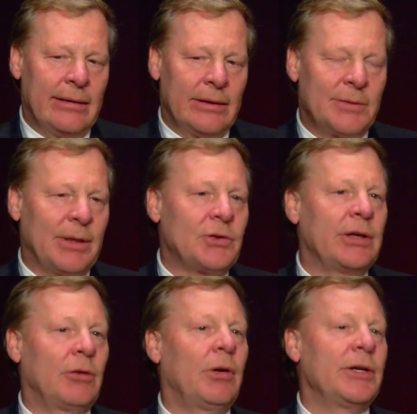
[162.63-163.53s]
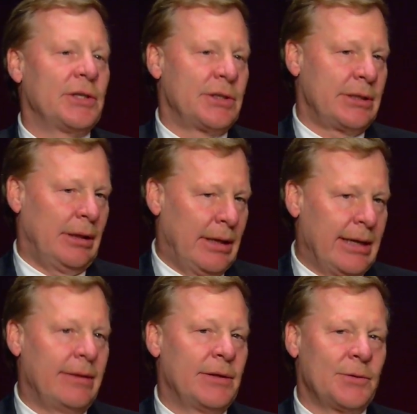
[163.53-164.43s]
and especially a crisis
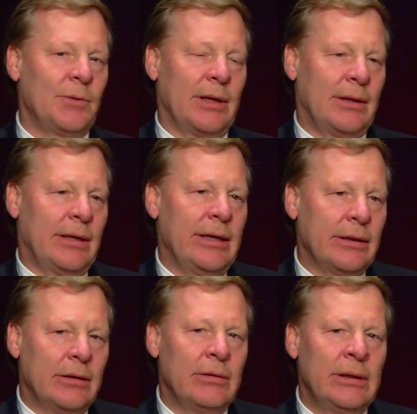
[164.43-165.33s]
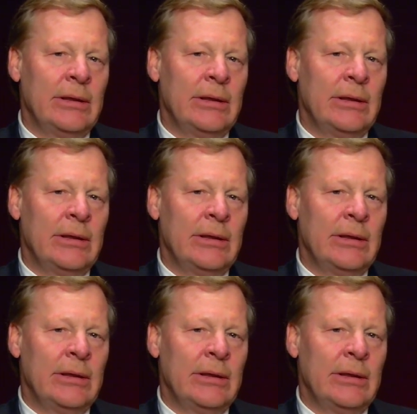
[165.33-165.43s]
like this one at Tyco,